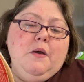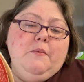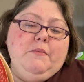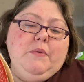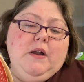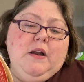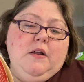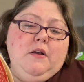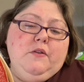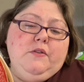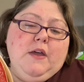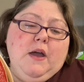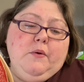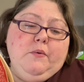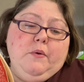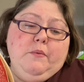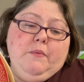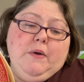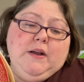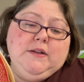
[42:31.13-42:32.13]
but I know that
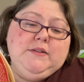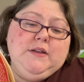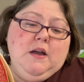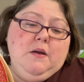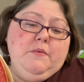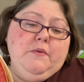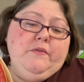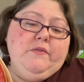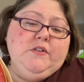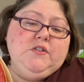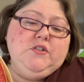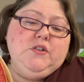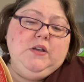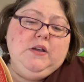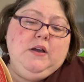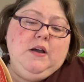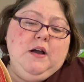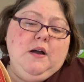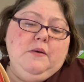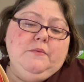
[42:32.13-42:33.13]
when my time eventually
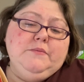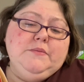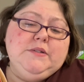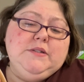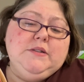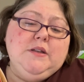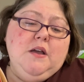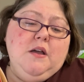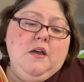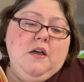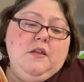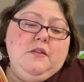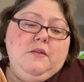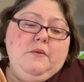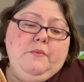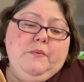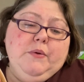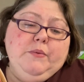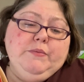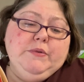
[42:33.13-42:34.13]
comes,
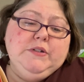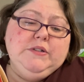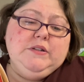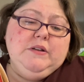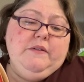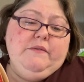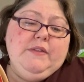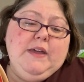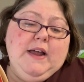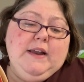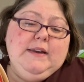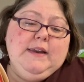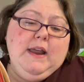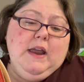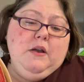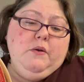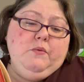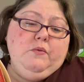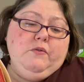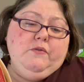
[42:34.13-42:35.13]
the memories of that
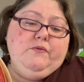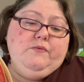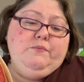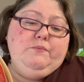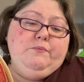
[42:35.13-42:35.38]
day will